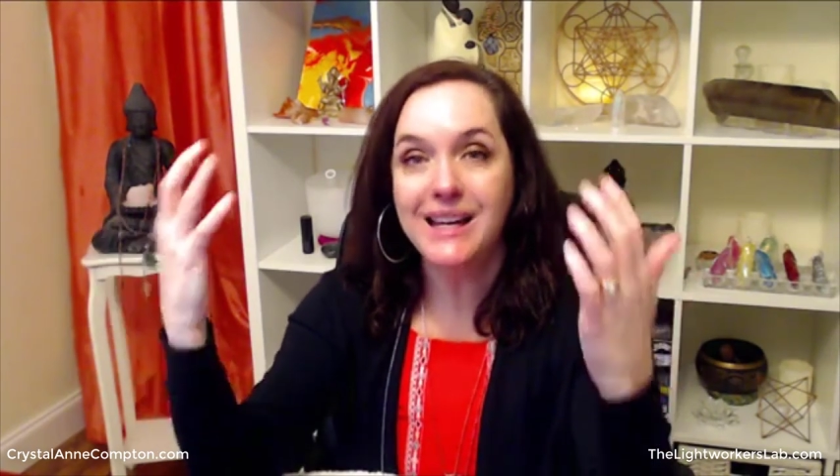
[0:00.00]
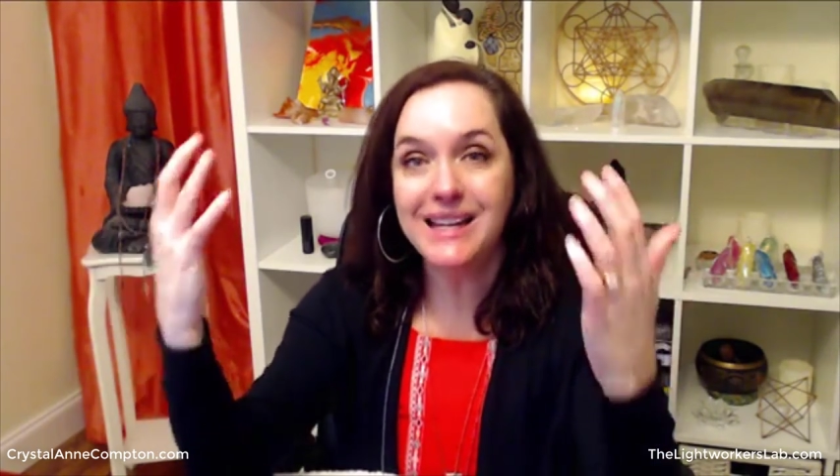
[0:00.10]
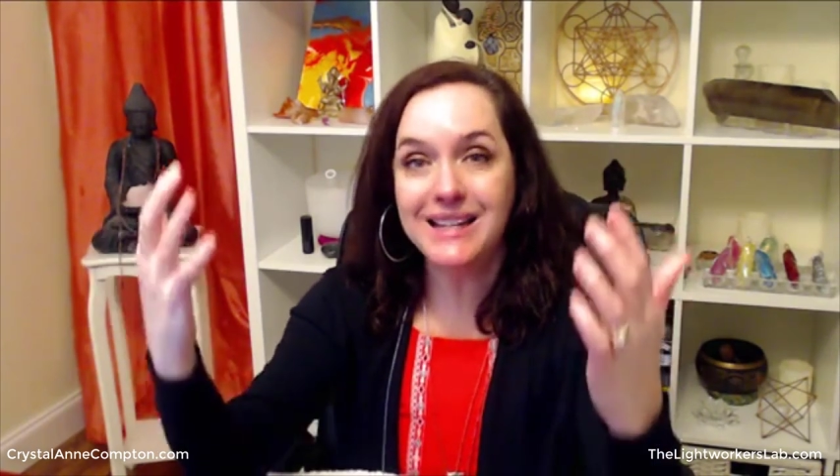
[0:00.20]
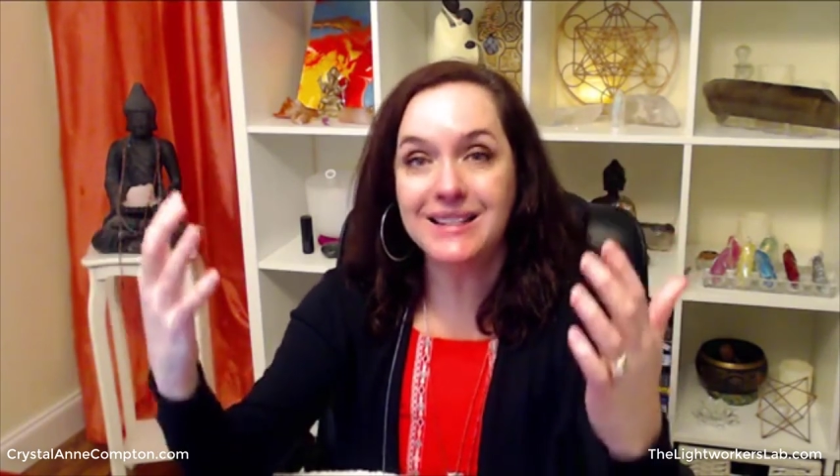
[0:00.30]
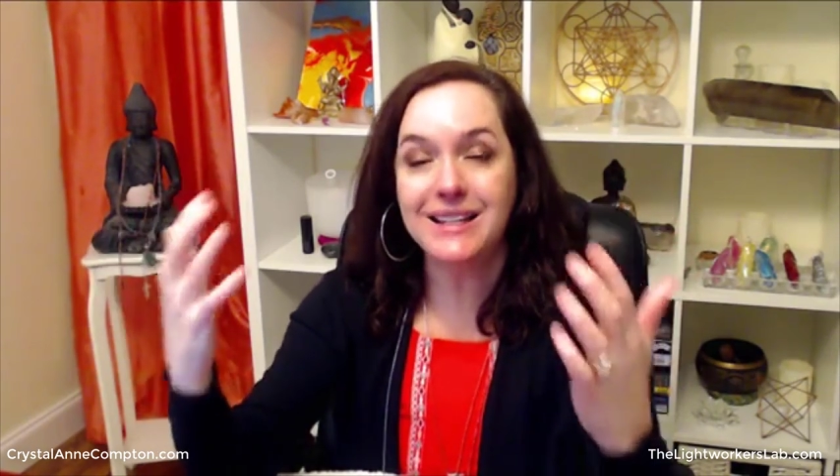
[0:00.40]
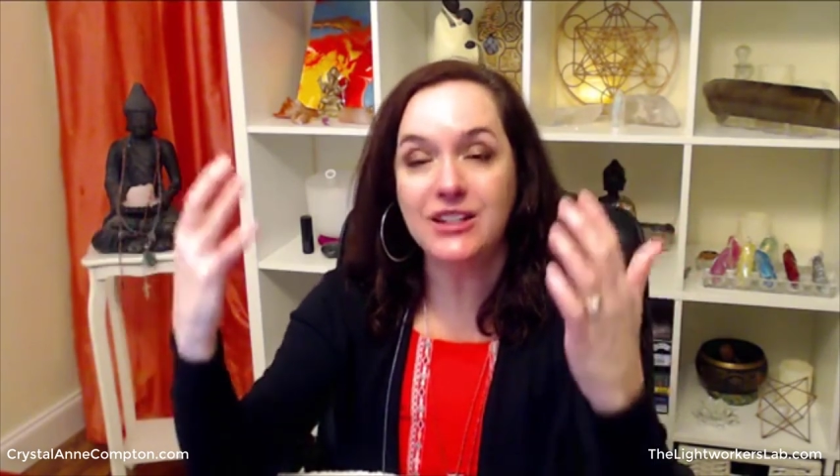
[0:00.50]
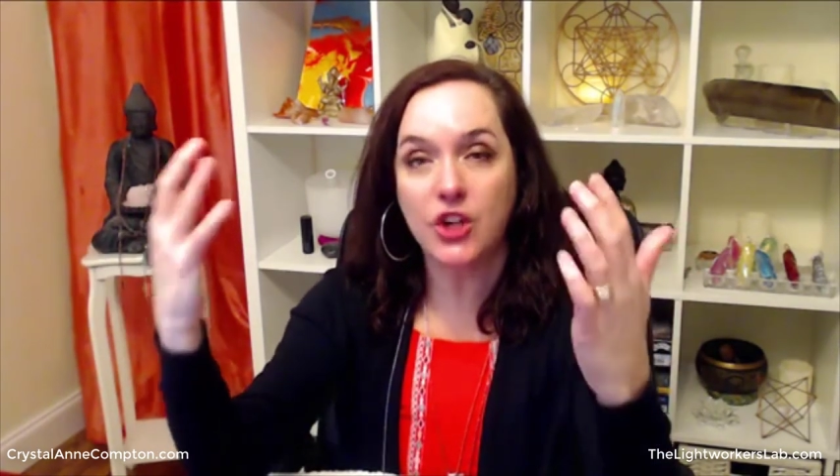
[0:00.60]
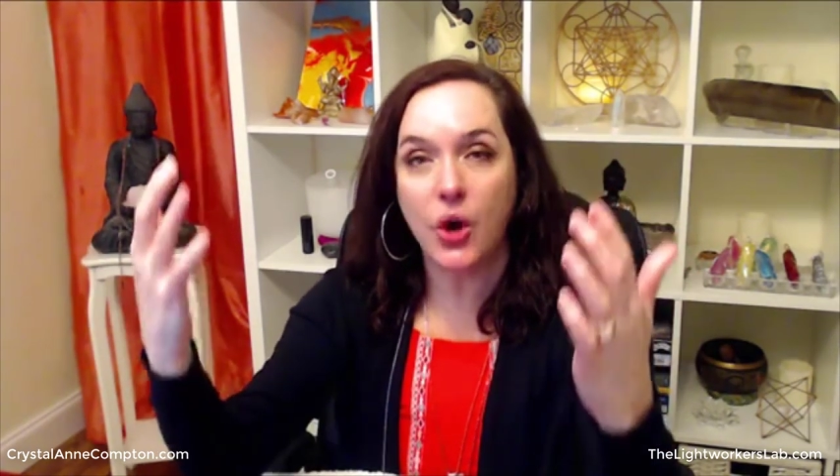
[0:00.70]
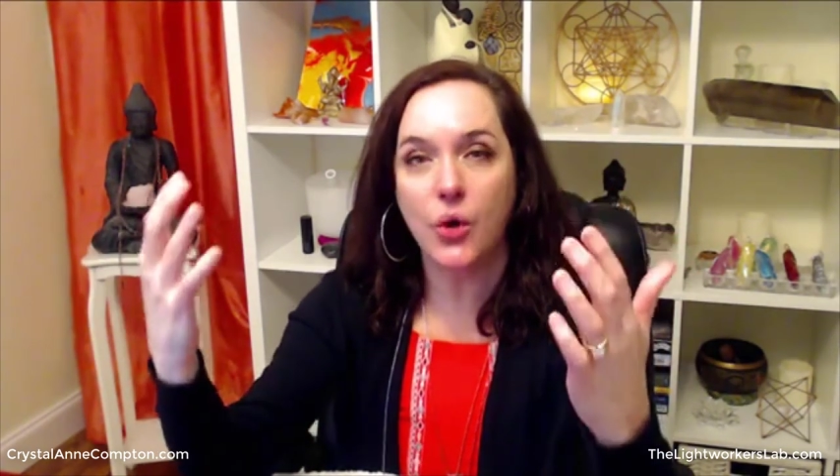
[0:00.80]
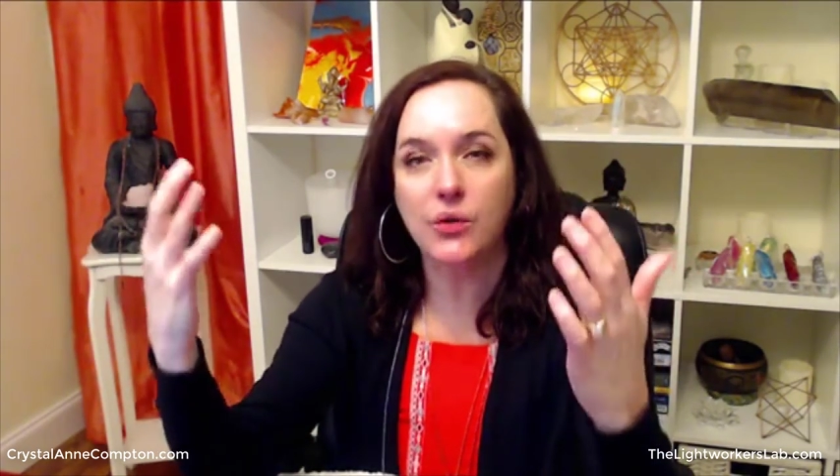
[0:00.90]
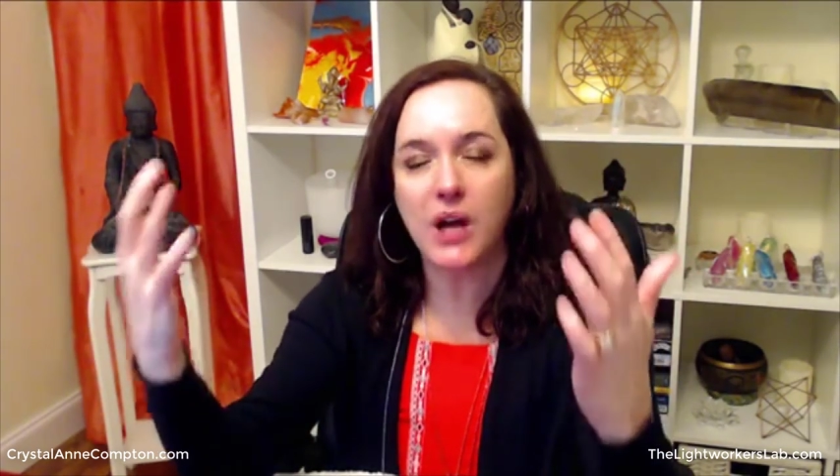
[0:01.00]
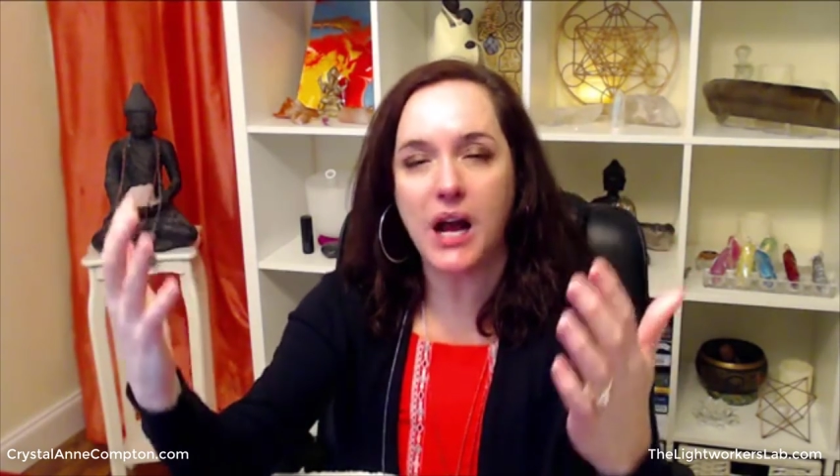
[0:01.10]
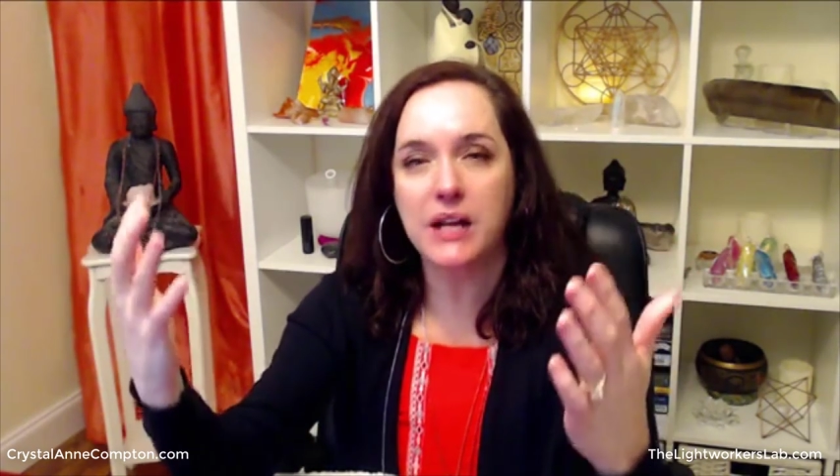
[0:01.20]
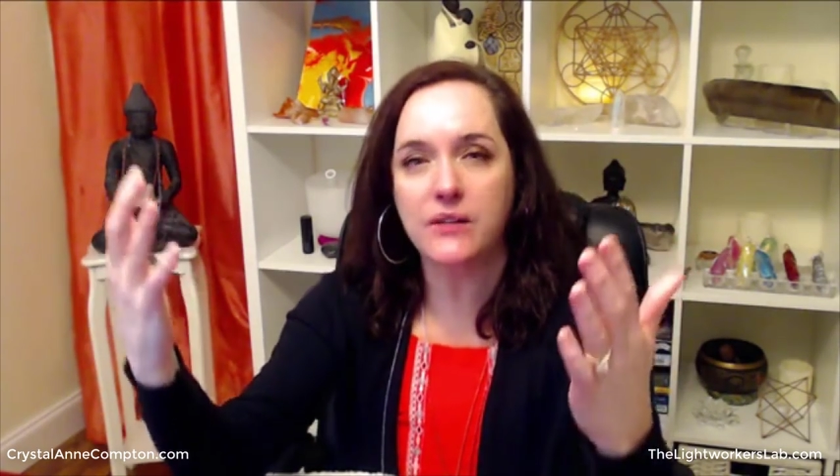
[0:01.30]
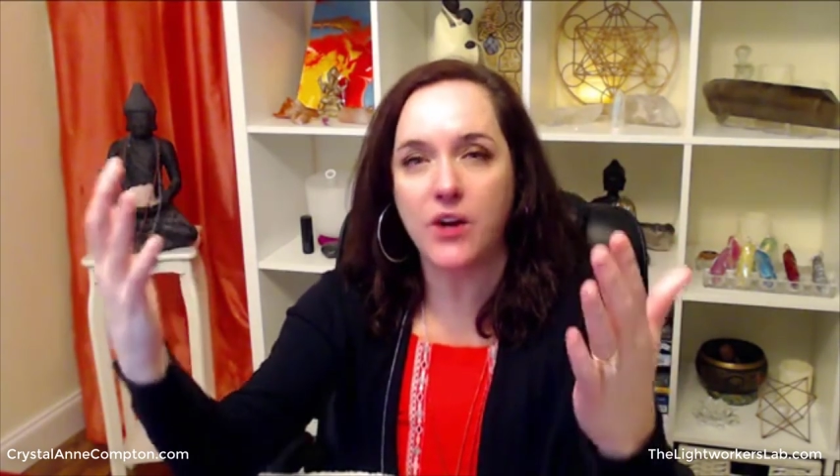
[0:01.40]
is its own
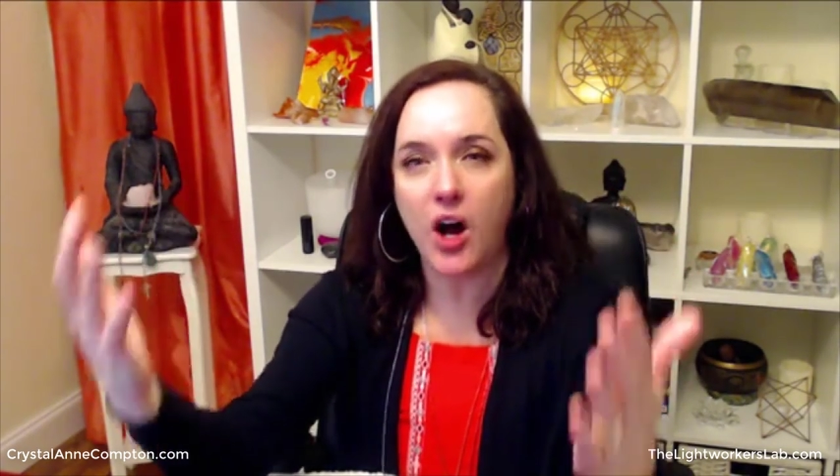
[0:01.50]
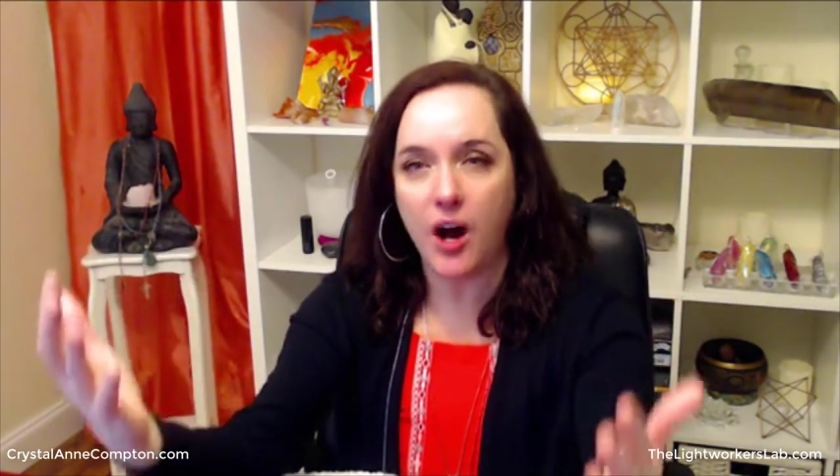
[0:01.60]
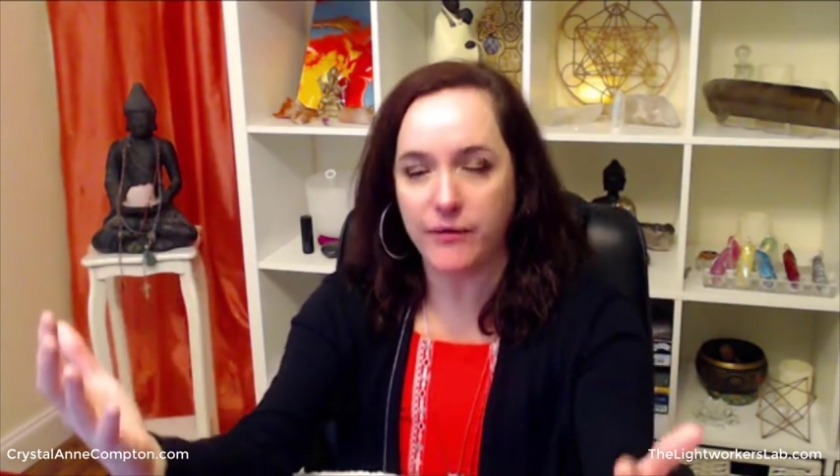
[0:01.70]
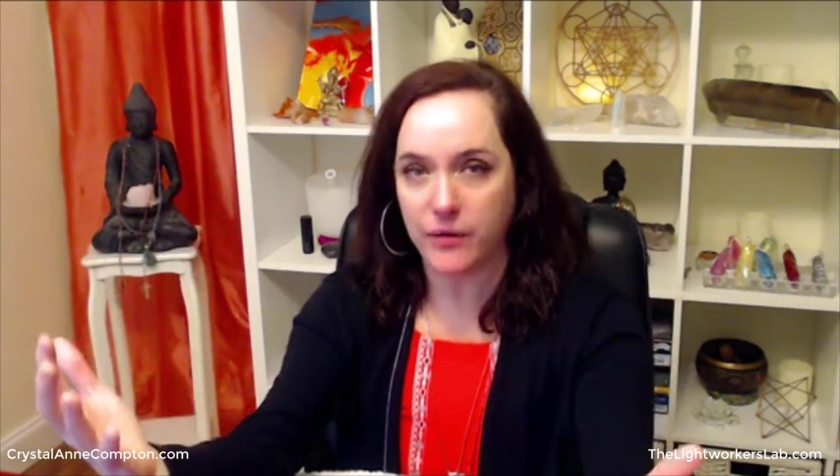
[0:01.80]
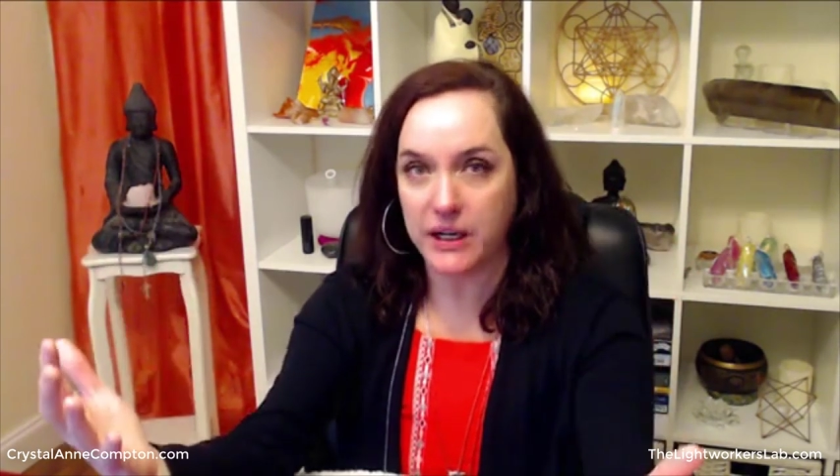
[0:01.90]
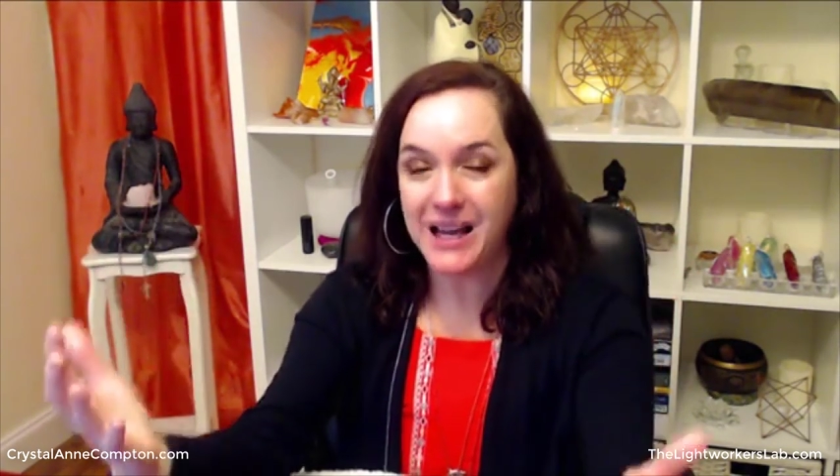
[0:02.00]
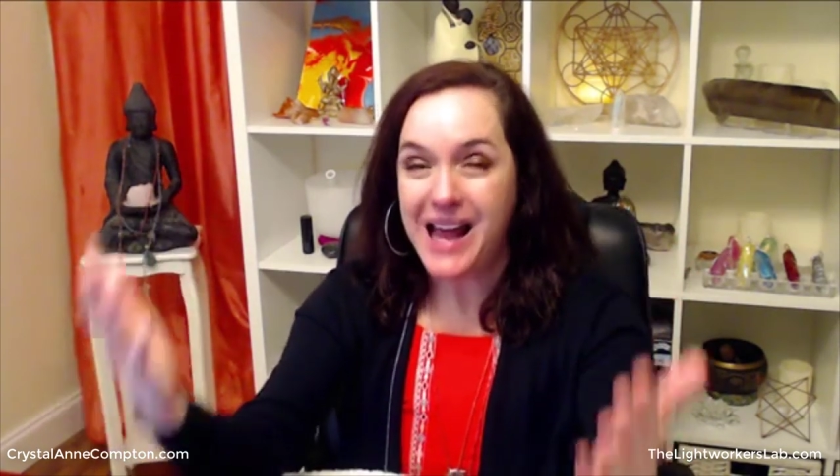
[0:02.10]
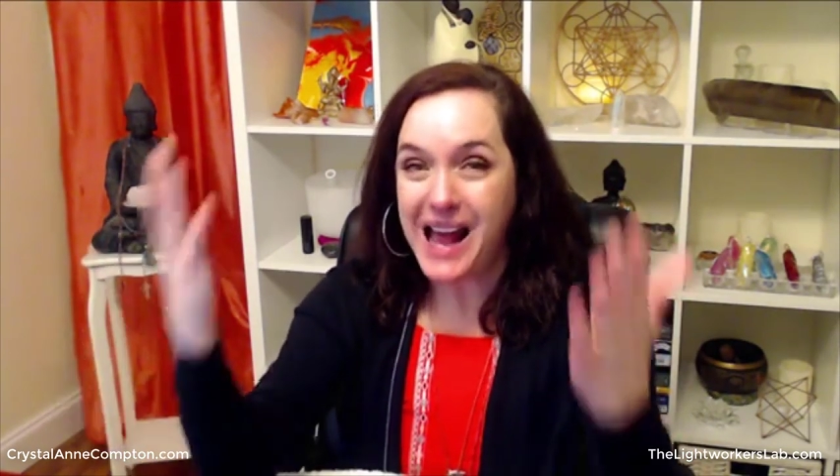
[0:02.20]
kind of offering.